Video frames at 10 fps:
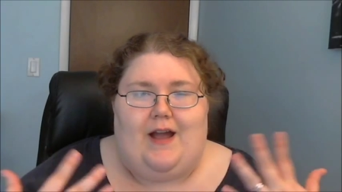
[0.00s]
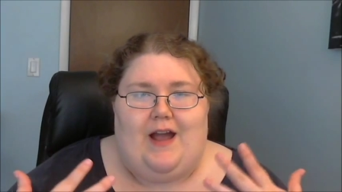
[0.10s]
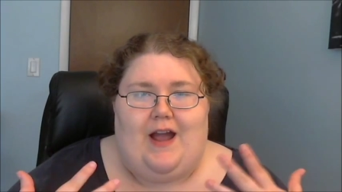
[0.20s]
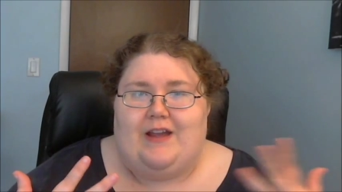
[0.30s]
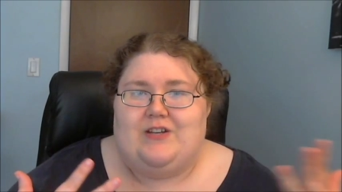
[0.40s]

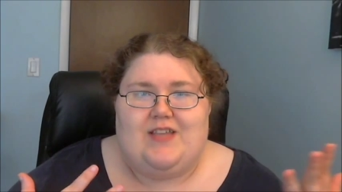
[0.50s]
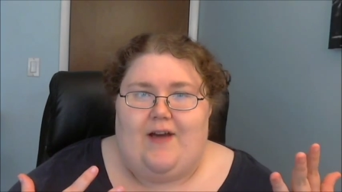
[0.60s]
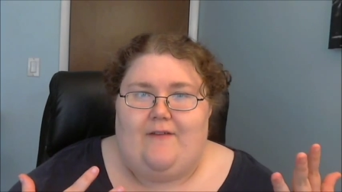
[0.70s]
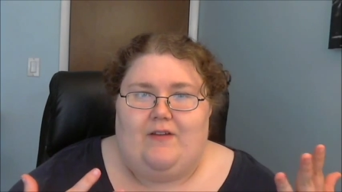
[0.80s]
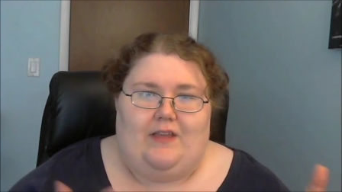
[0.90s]
I just
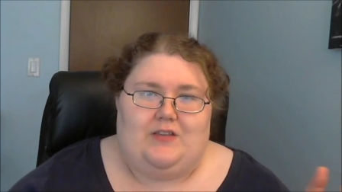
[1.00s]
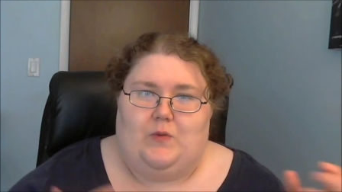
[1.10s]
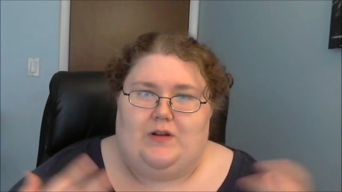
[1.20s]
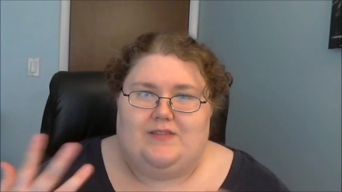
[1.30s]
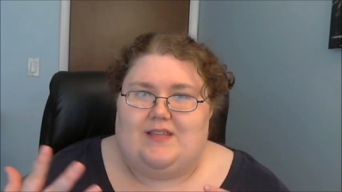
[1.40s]
have it like to where
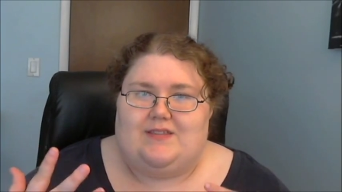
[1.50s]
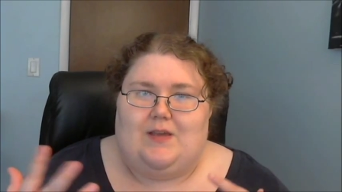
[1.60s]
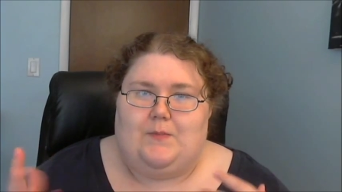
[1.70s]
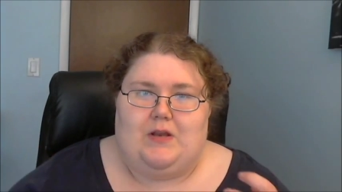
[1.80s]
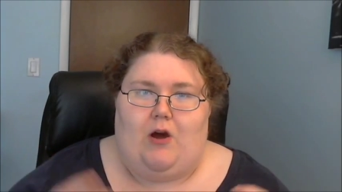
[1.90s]
it sets
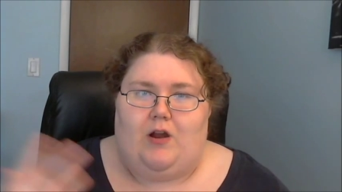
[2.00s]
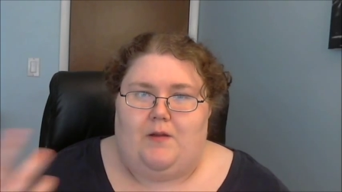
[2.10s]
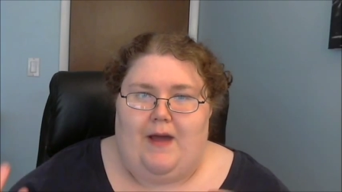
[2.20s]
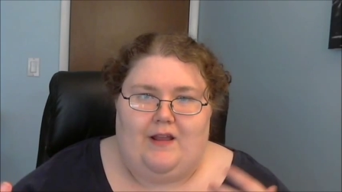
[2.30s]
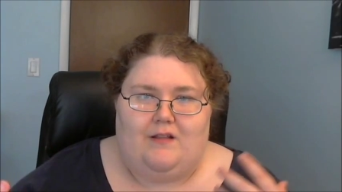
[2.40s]
up and
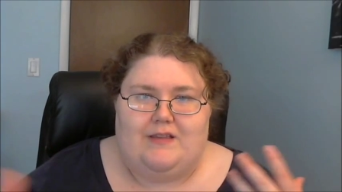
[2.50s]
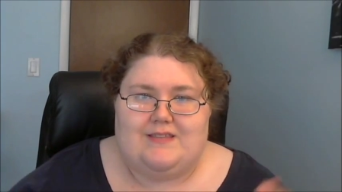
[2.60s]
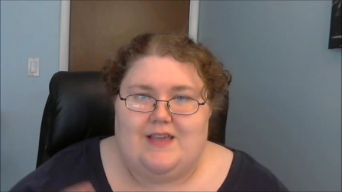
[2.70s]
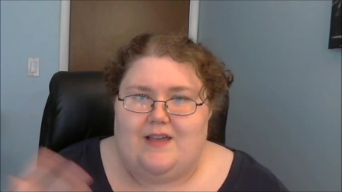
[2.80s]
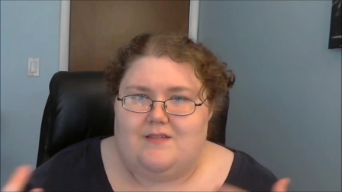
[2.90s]
automatically
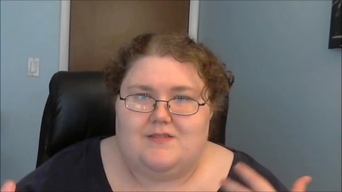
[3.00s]
says